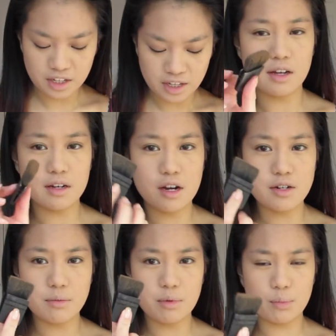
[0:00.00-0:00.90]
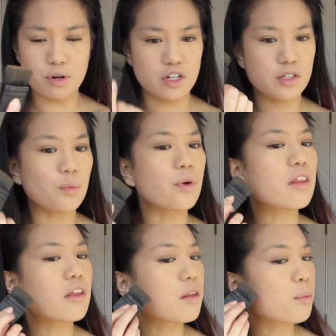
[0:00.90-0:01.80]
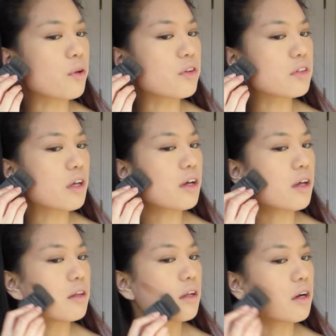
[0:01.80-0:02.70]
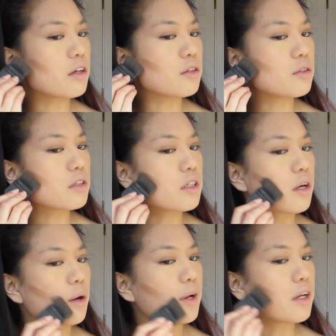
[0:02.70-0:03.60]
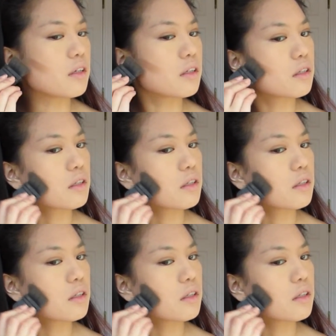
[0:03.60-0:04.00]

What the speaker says: I load up the brush with the bronzer, and then I usually go in